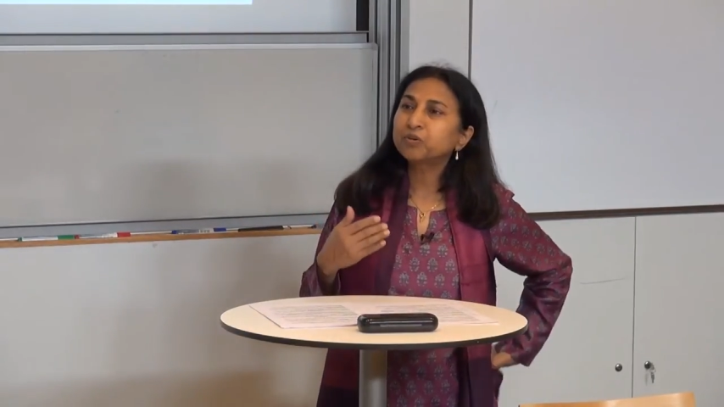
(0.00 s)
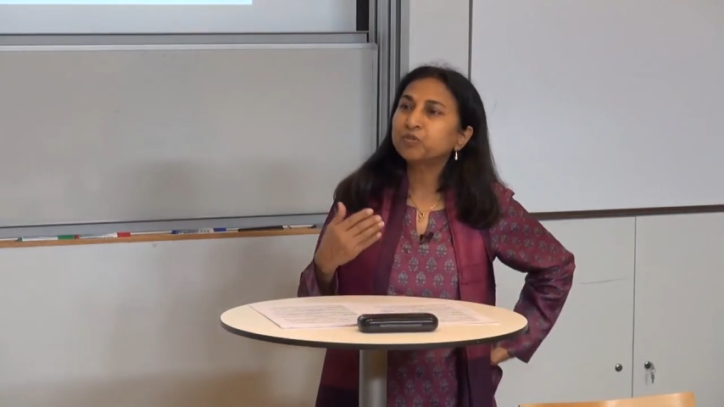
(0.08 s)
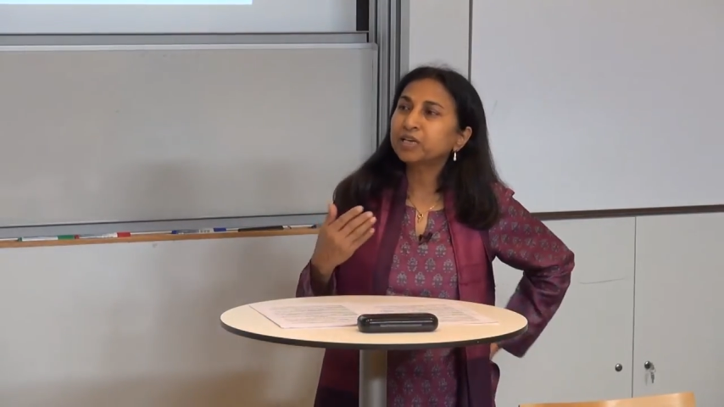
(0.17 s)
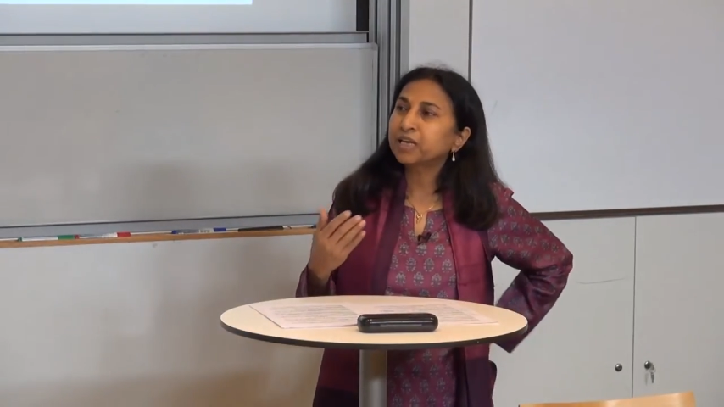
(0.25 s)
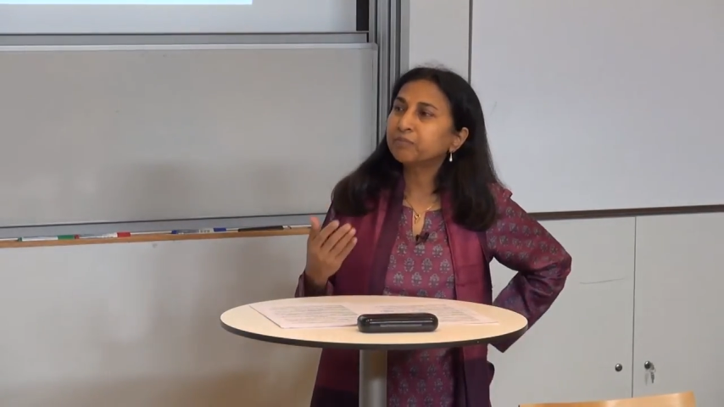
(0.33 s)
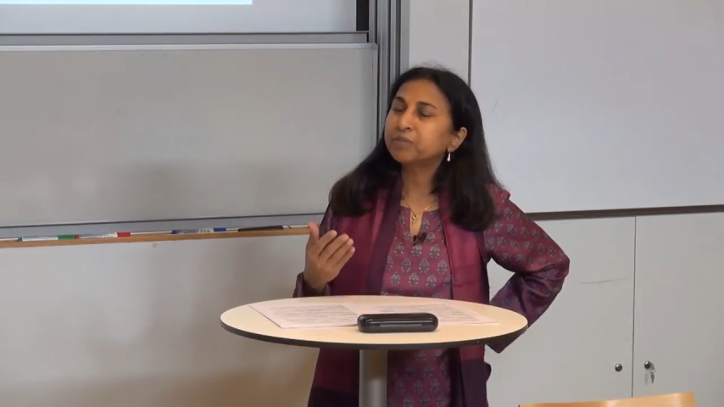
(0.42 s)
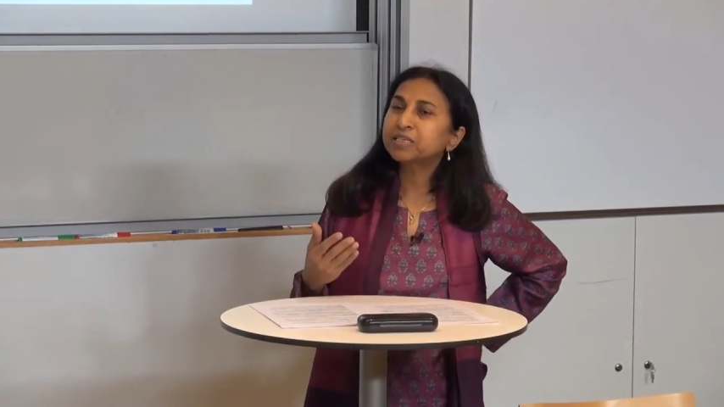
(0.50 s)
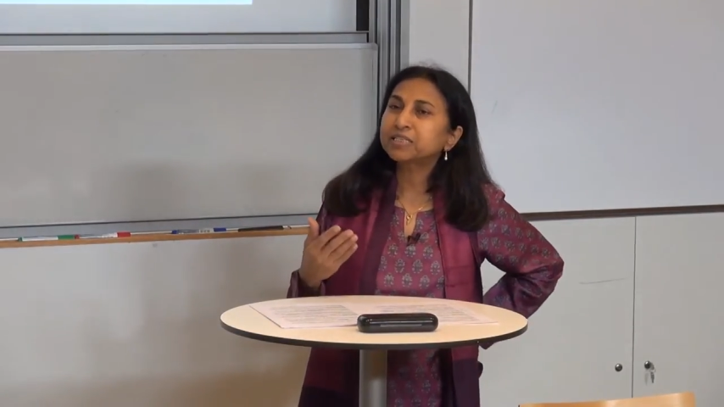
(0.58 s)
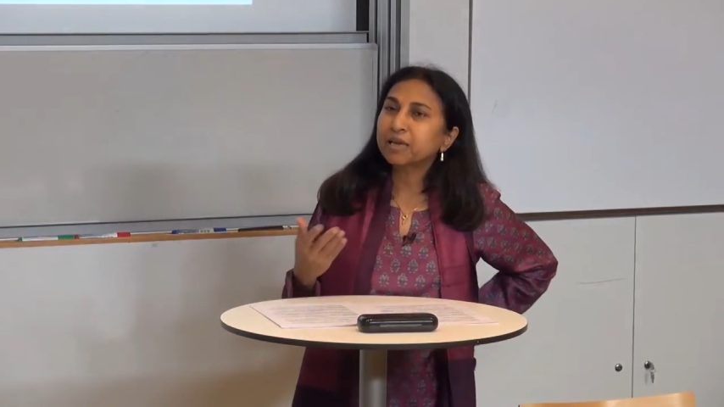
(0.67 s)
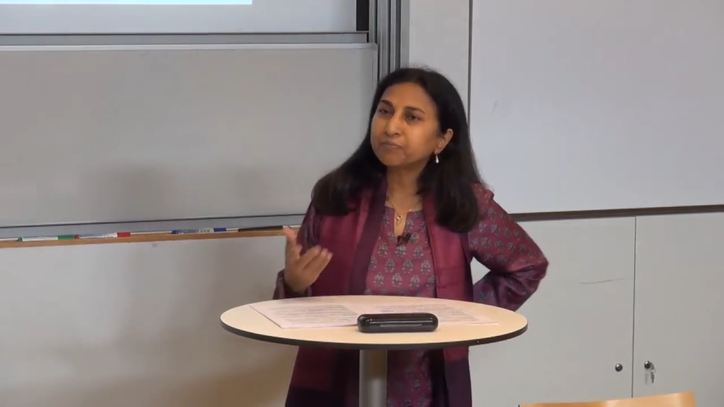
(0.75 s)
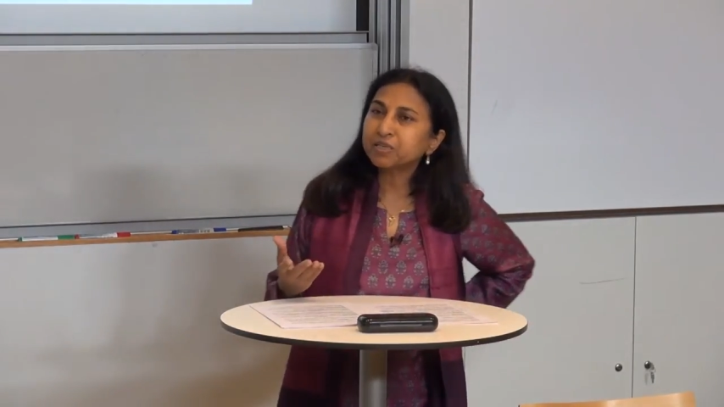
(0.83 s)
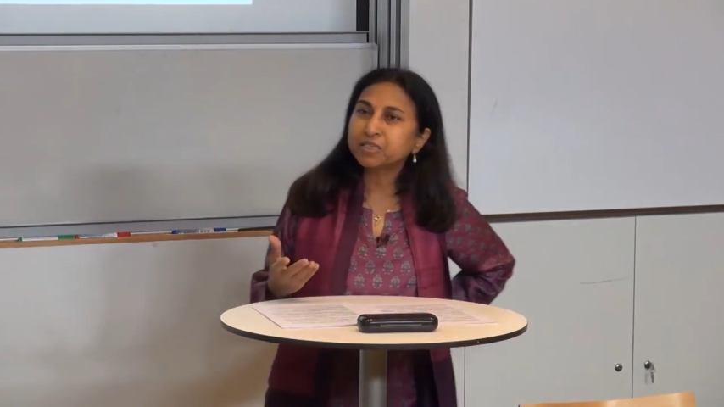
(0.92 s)
overcame the
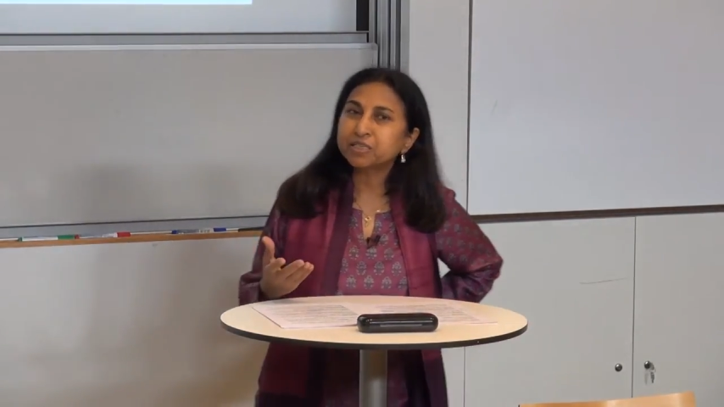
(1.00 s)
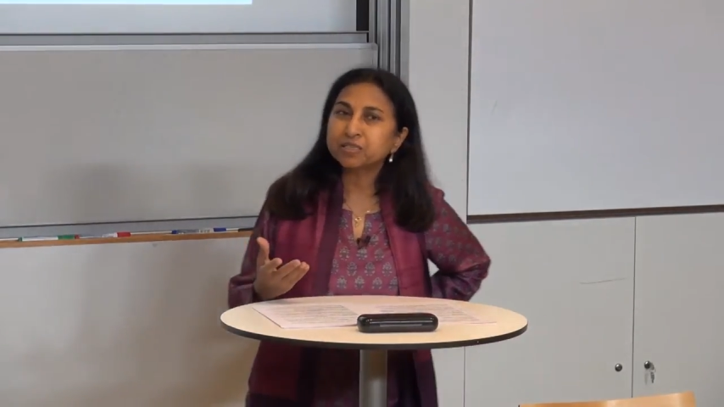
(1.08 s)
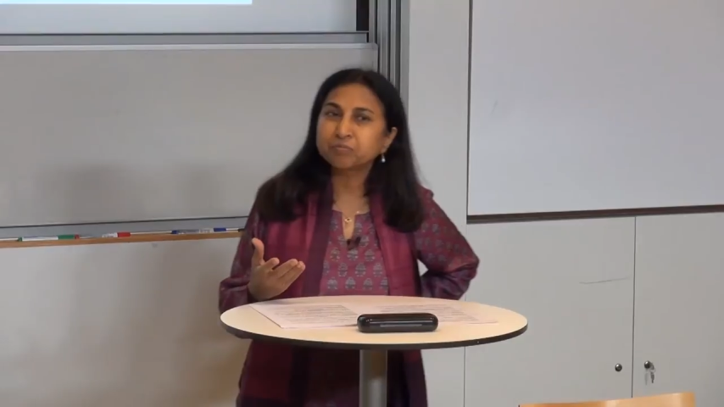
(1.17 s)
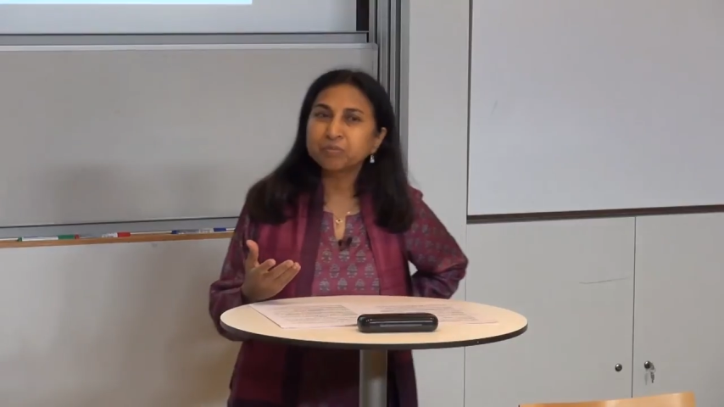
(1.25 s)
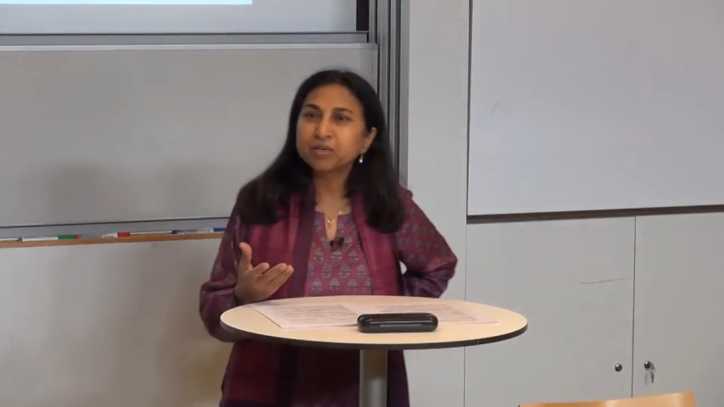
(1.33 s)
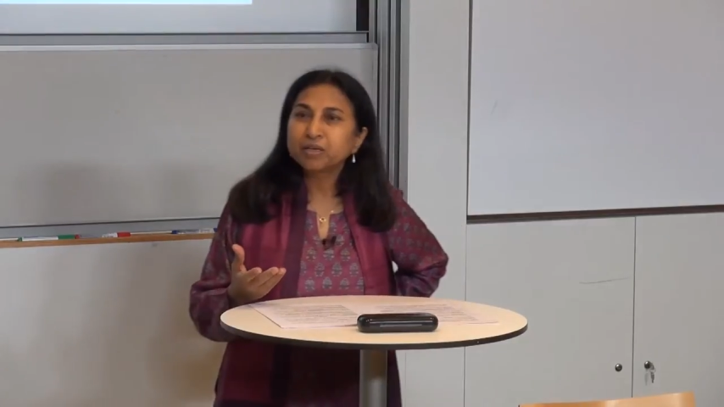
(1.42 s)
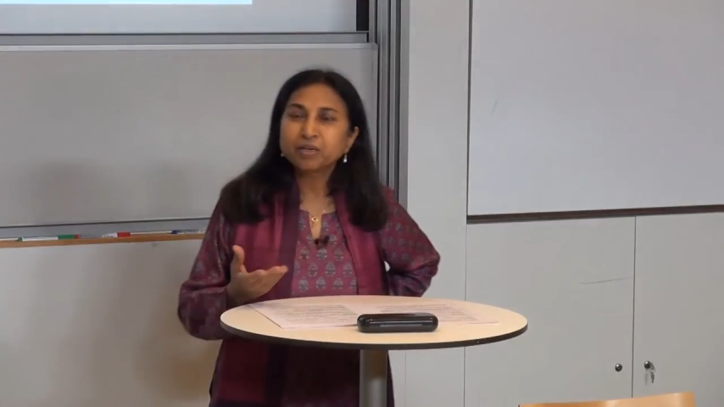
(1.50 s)
skepticism,